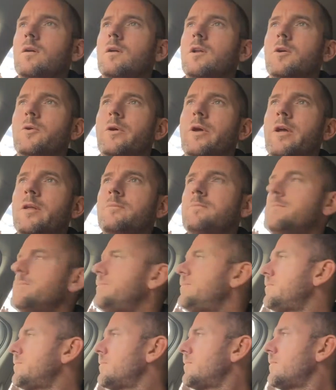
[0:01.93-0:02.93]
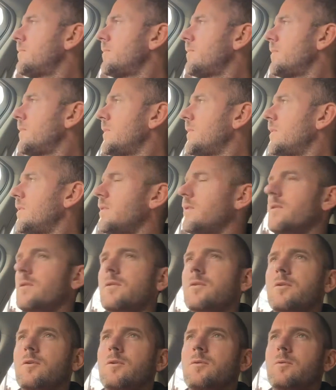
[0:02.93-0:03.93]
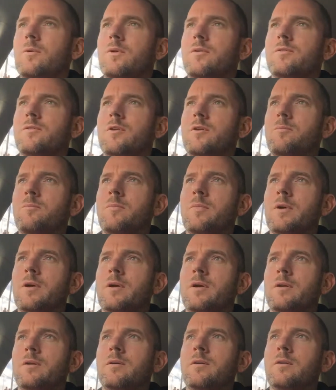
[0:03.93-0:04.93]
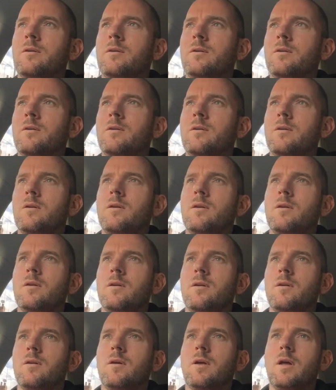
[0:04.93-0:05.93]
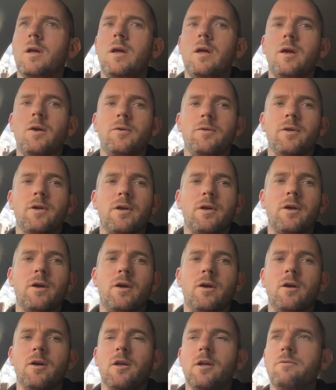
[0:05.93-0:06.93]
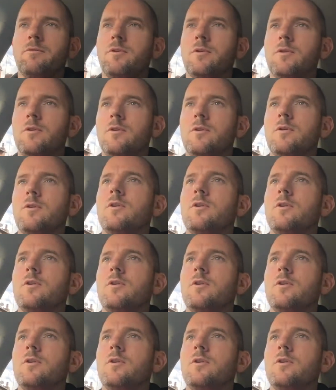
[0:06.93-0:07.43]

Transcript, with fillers: Hello again. I thought whilst I'm uh, out in the car, I'll give you,